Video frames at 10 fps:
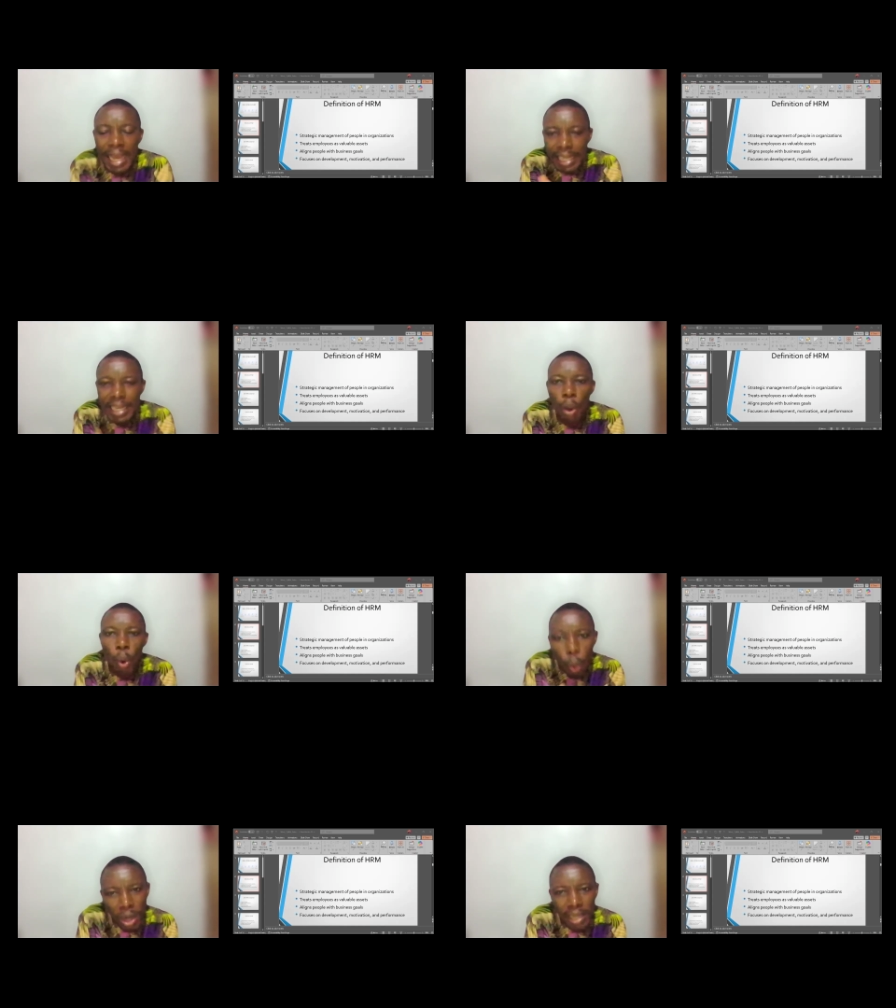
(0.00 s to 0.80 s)
I need a
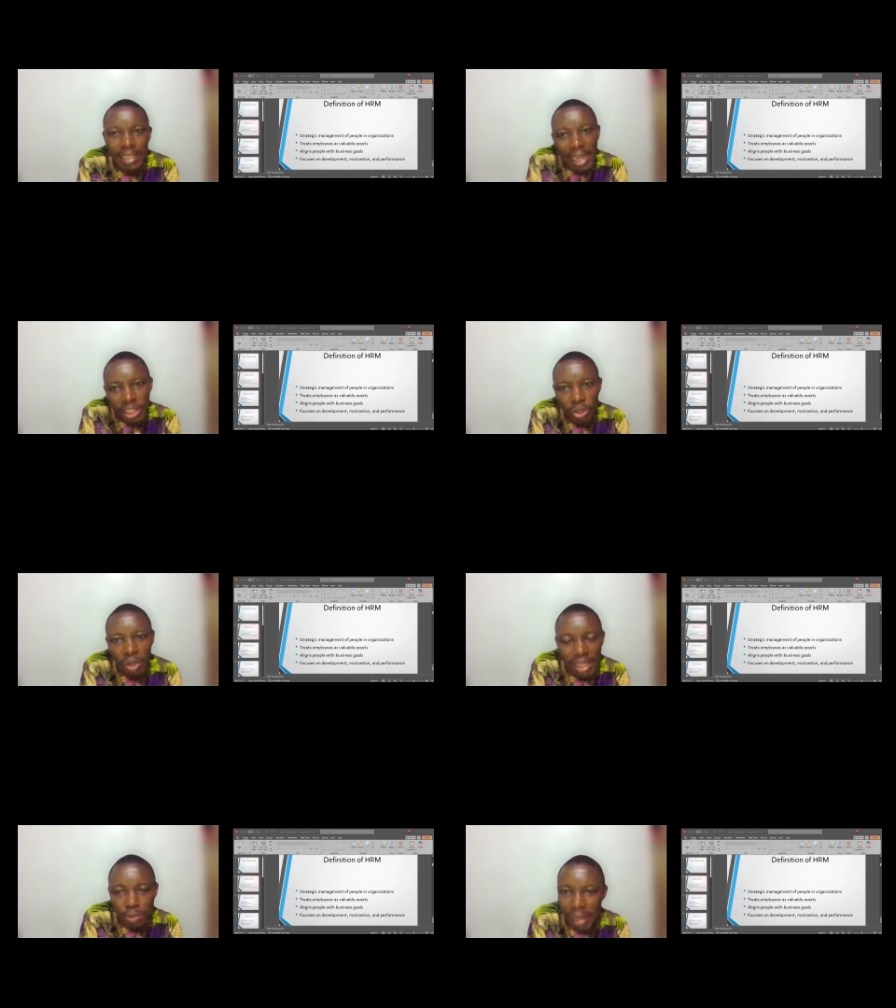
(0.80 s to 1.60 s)
quality
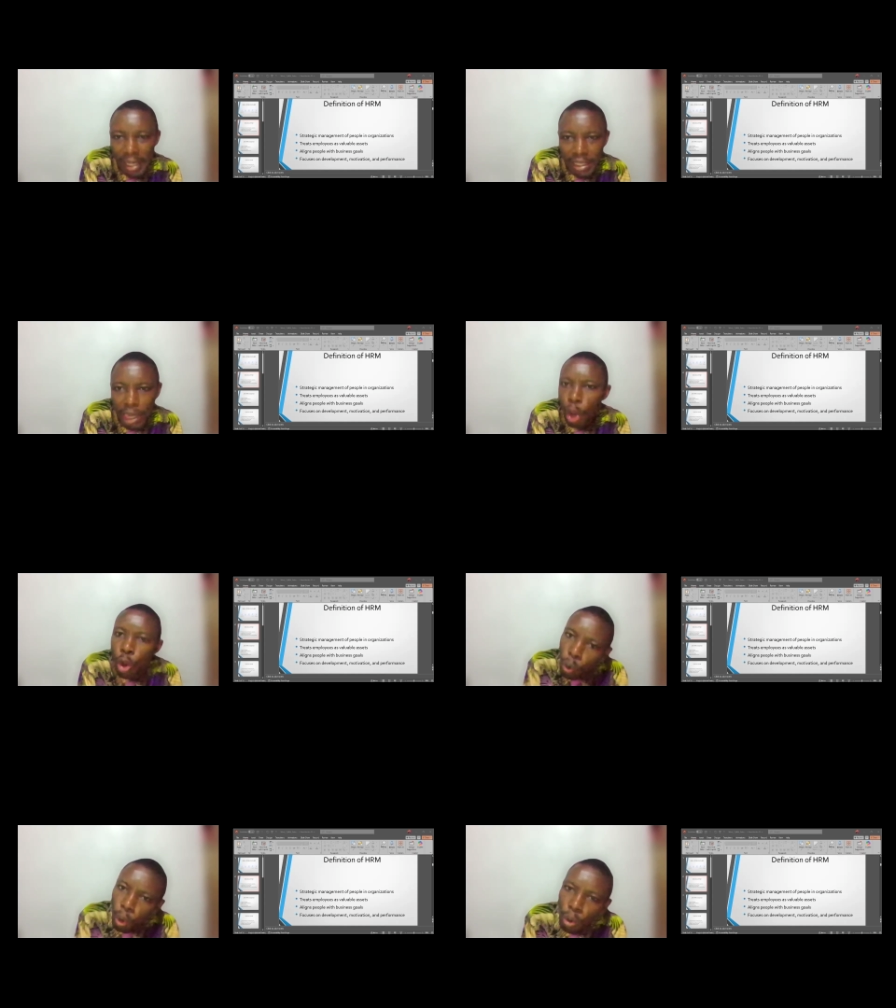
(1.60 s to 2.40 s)
assurance manager
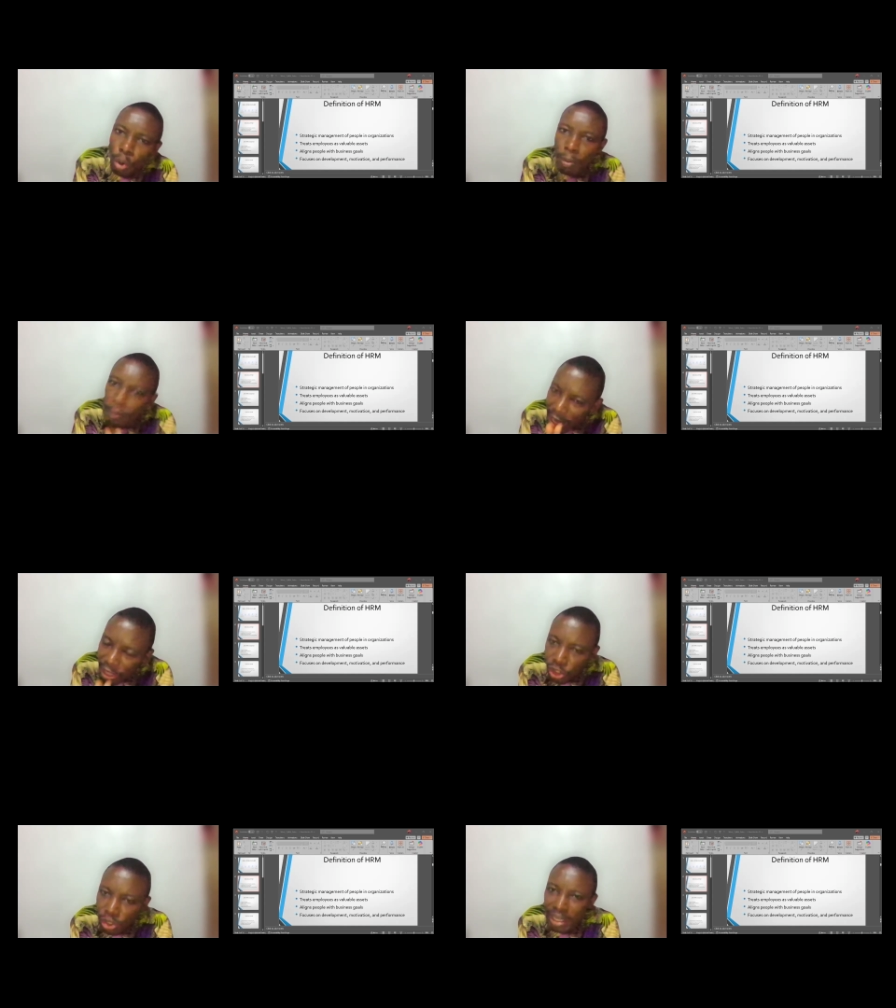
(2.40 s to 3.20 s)
who will
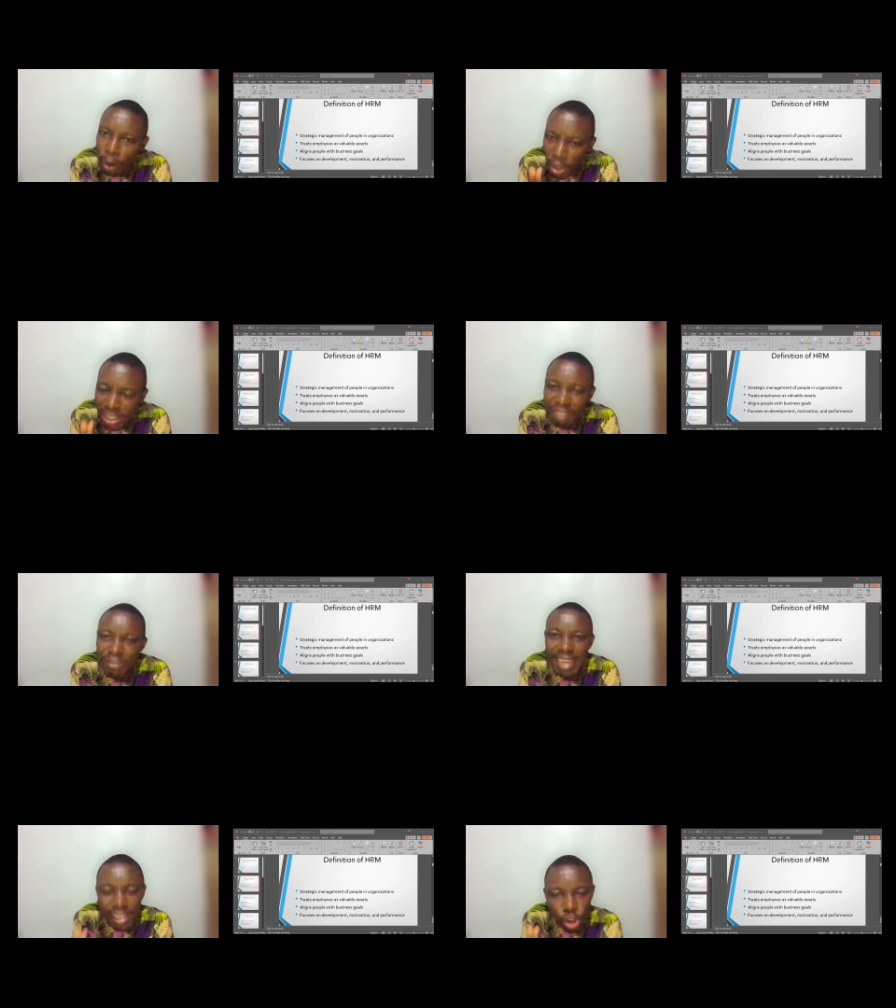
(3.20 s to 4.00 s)
ensure that
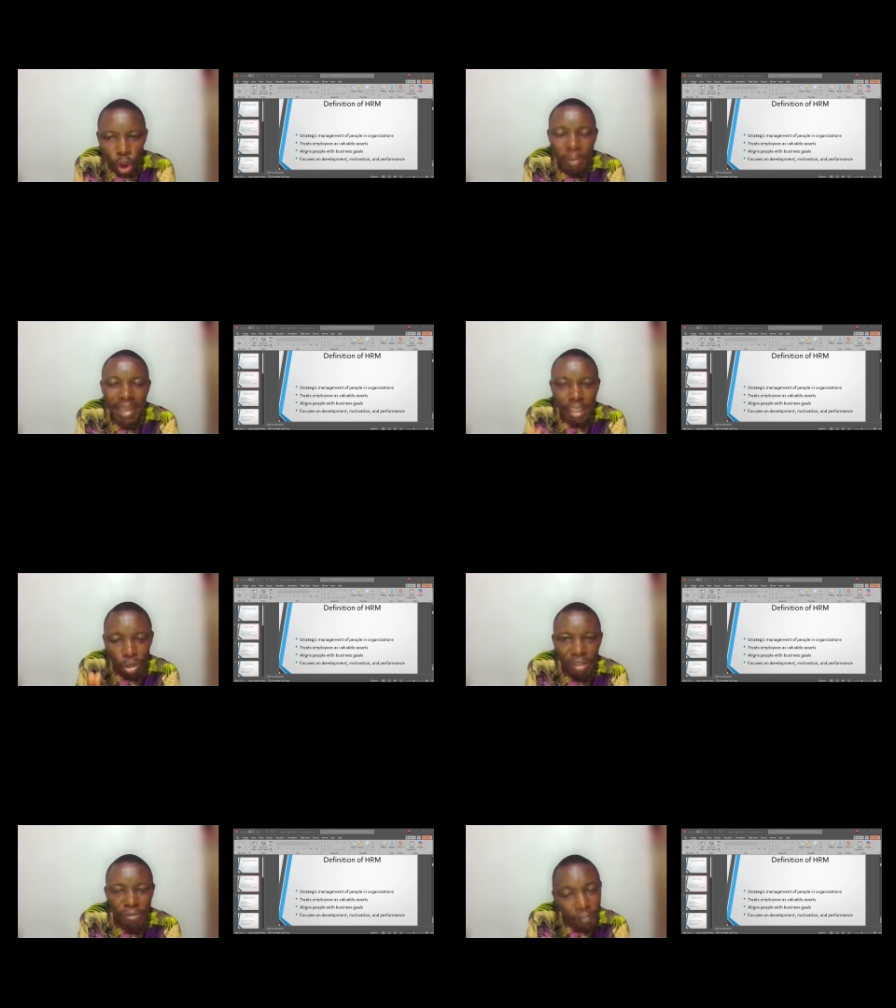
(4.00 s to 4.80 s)
whatever that is coming out
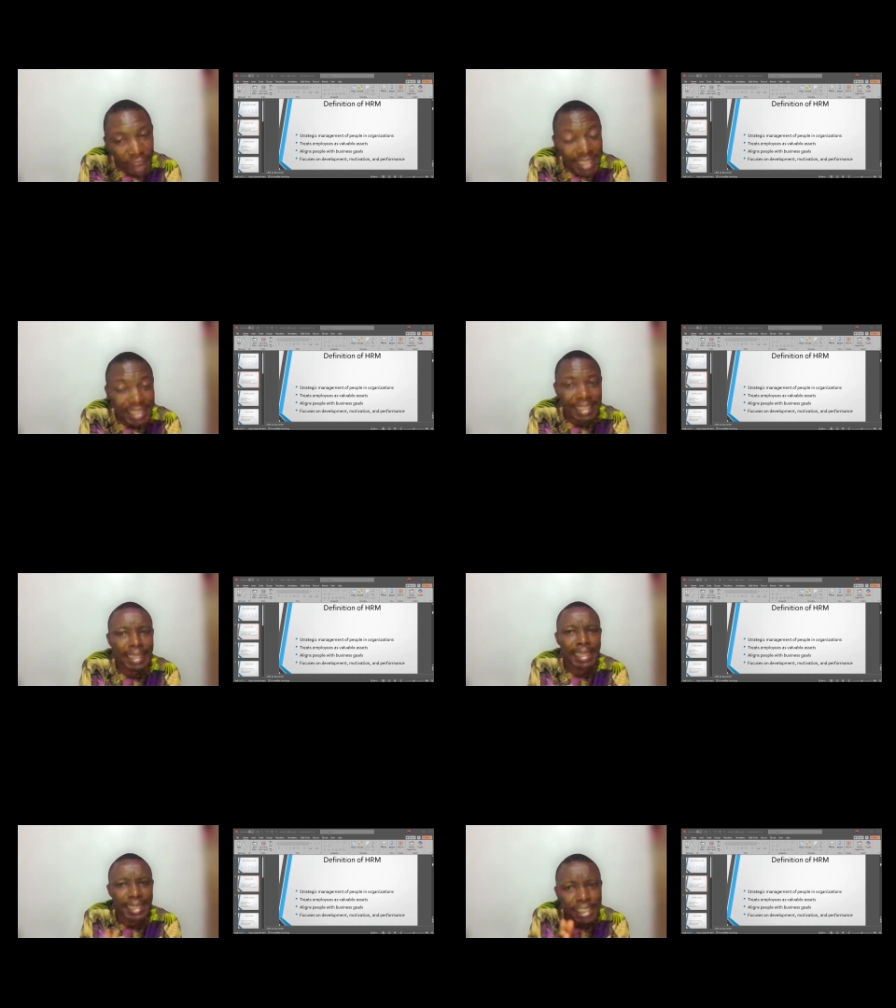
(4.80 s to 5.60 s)
of the
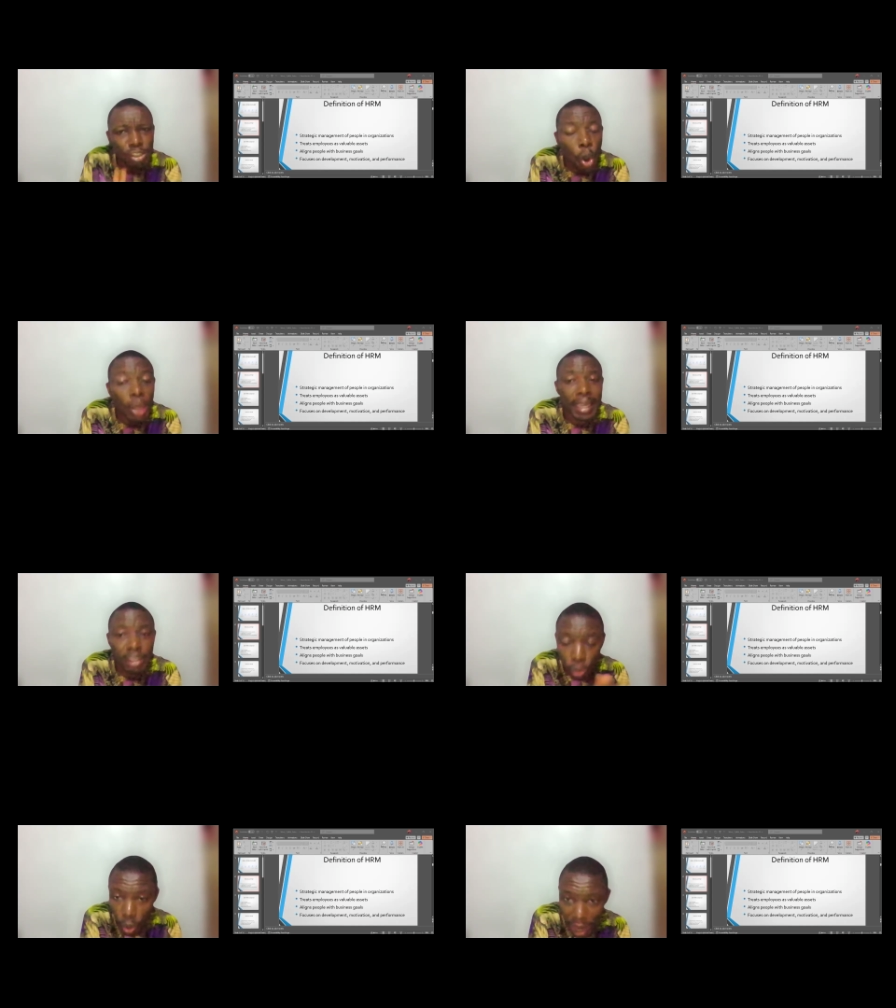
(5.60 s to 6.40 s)
factory is
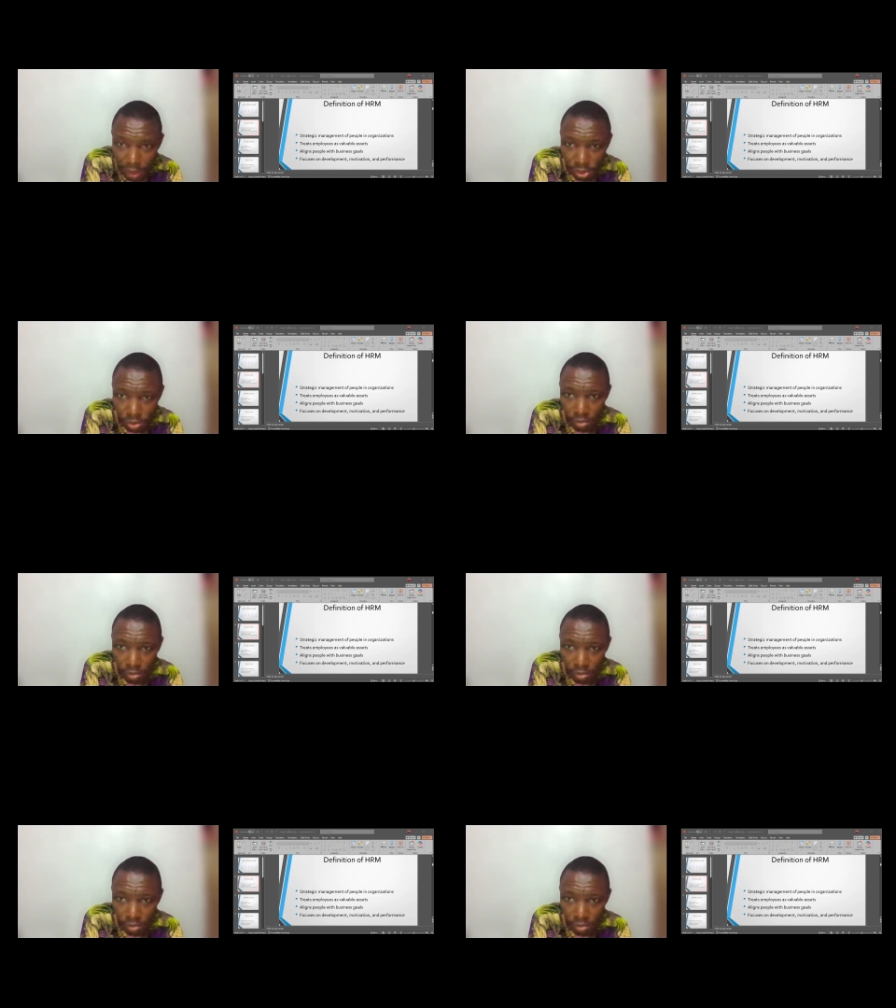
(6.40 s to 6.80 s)
okay to go out.